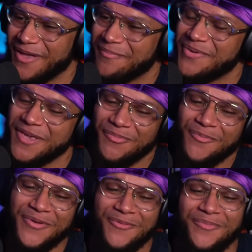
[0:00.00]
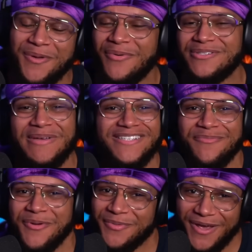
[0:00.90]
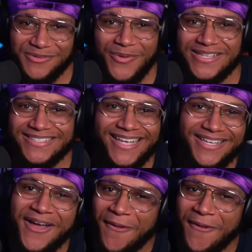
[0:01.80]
People, especially the people that was watching, like,